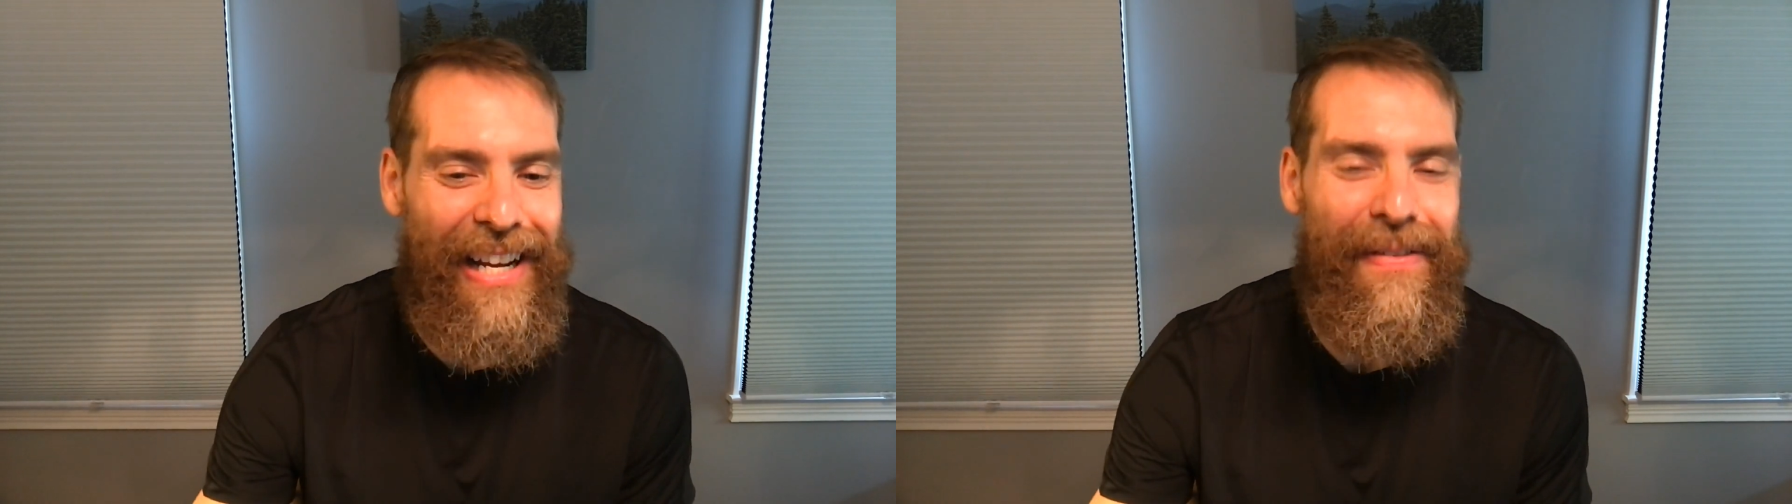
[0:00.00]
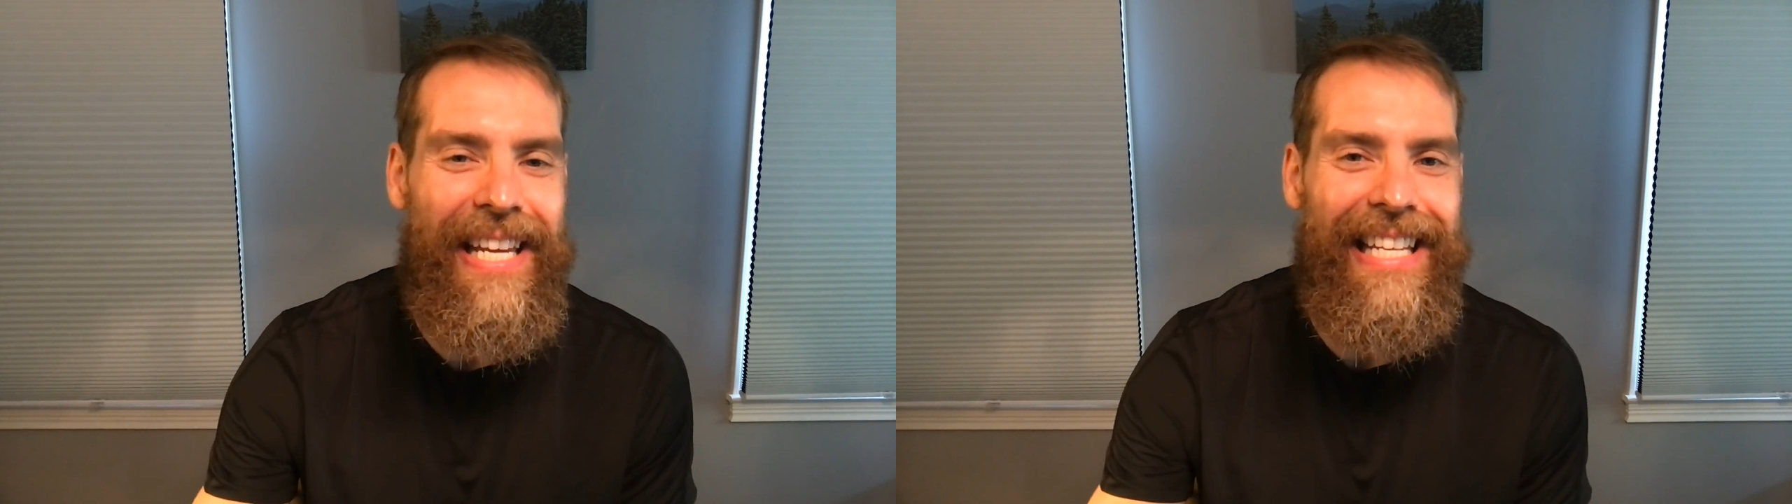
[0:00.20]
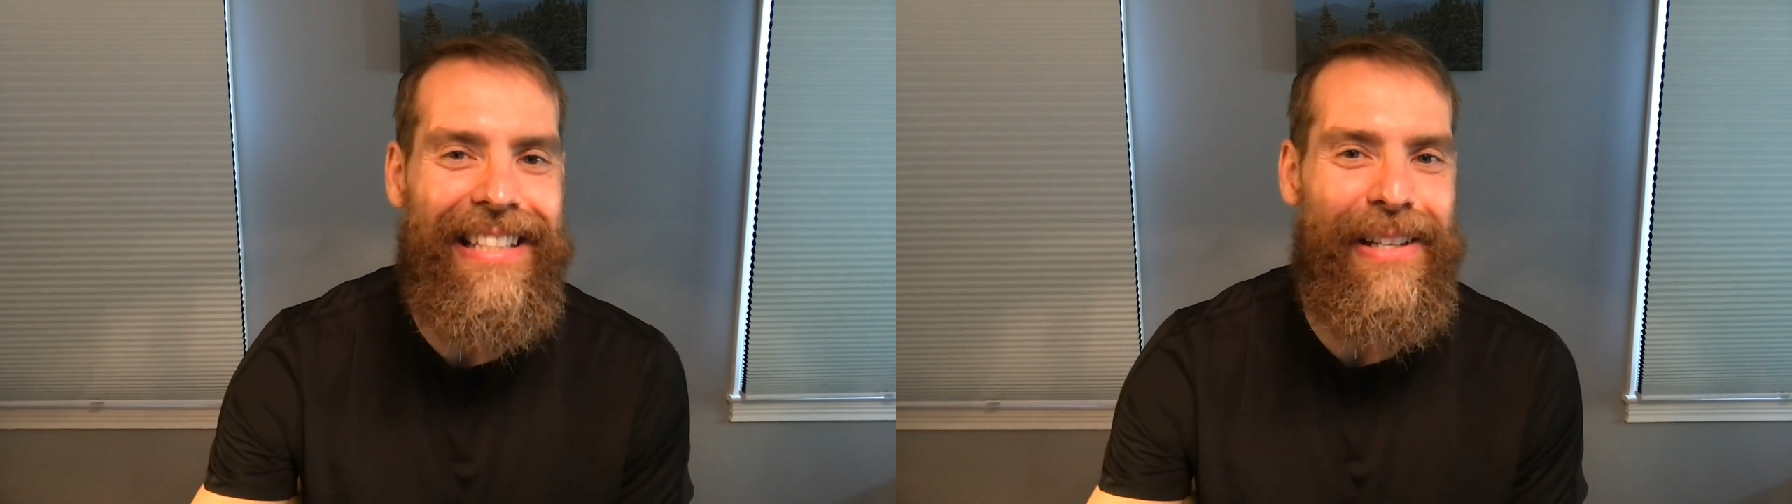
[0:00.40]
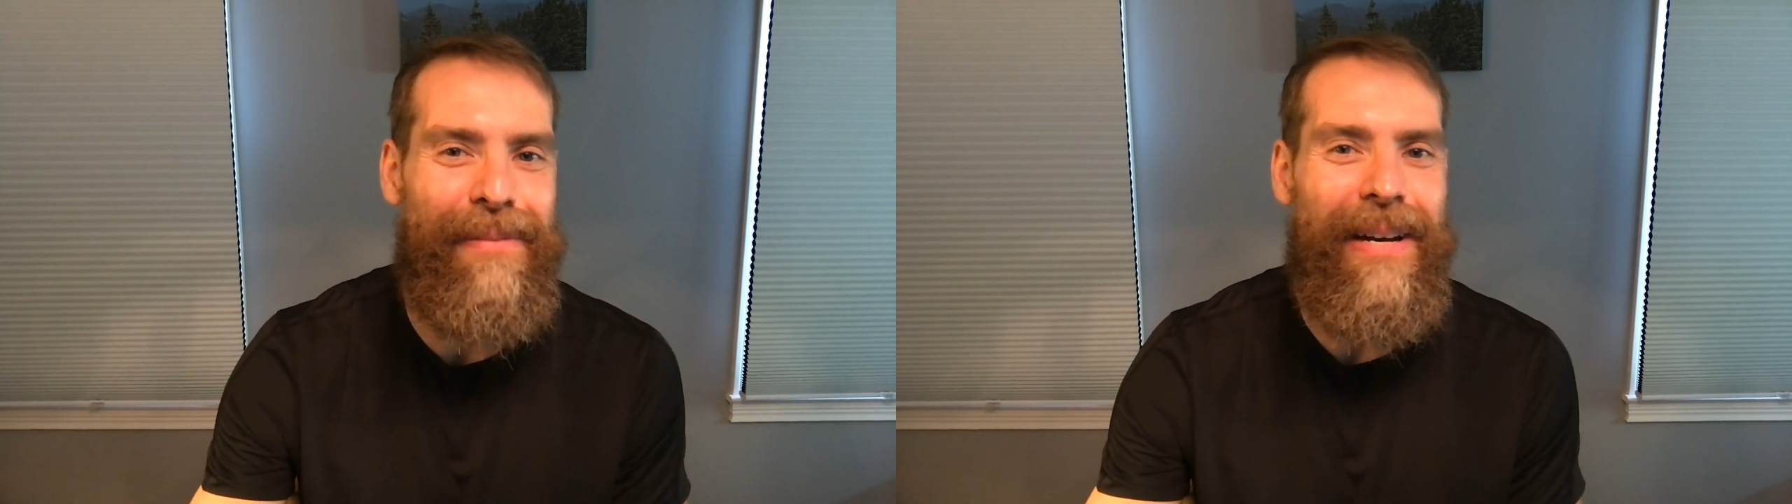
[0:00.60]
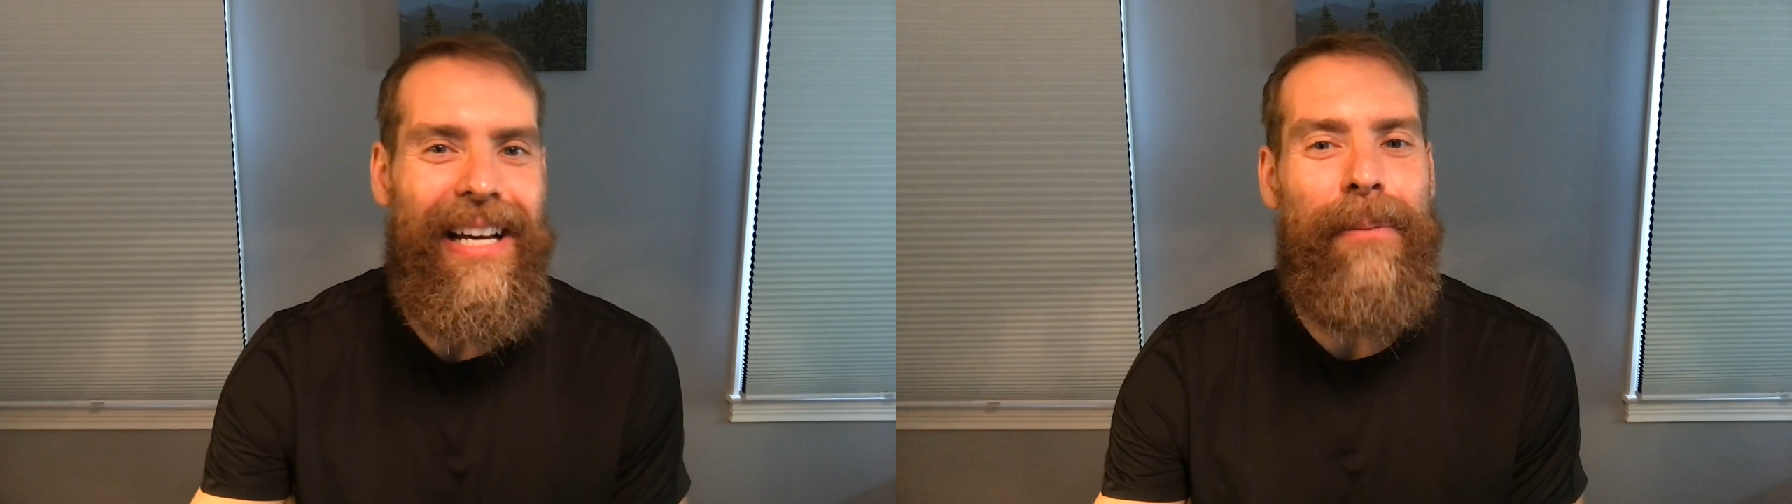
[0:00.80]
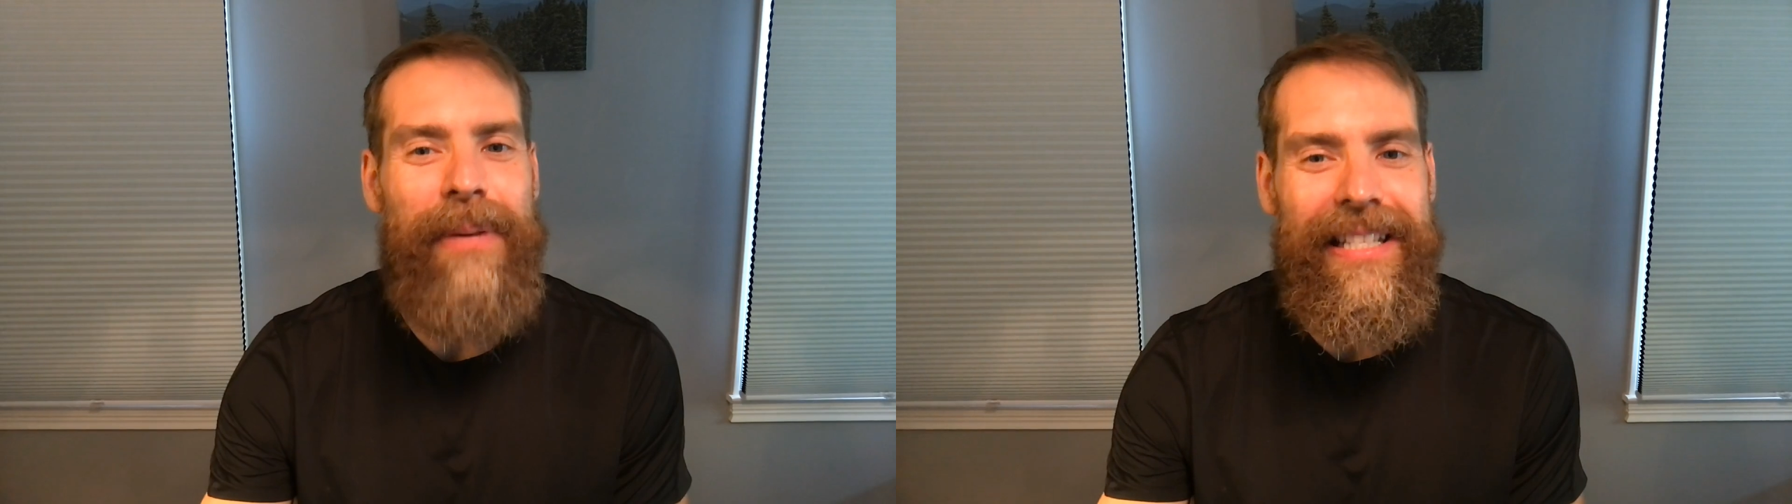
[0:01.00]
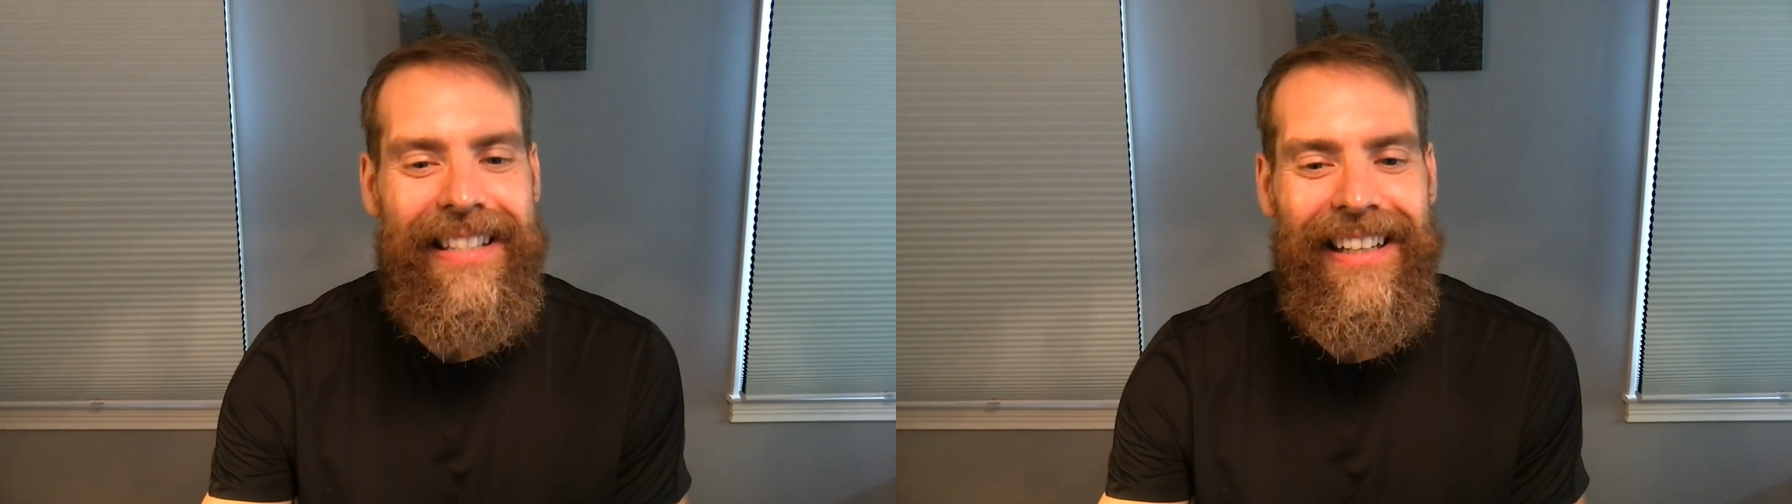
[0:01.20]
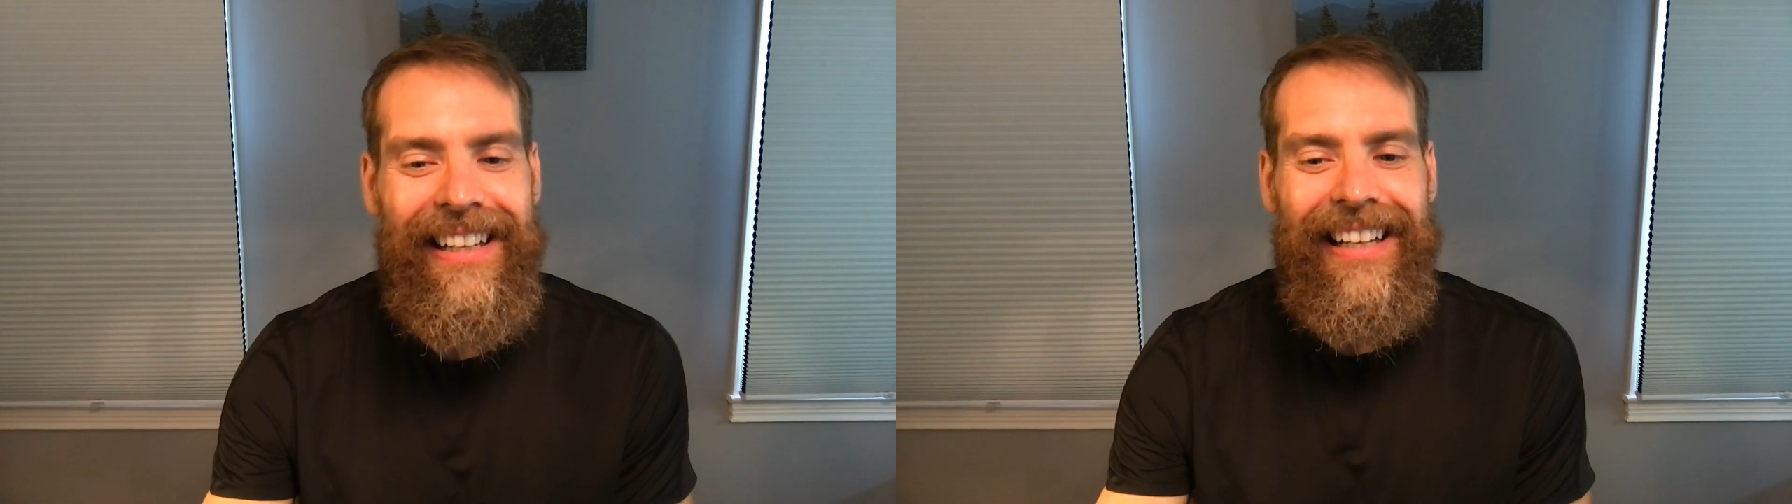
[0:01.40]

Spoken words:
of eating some pizza.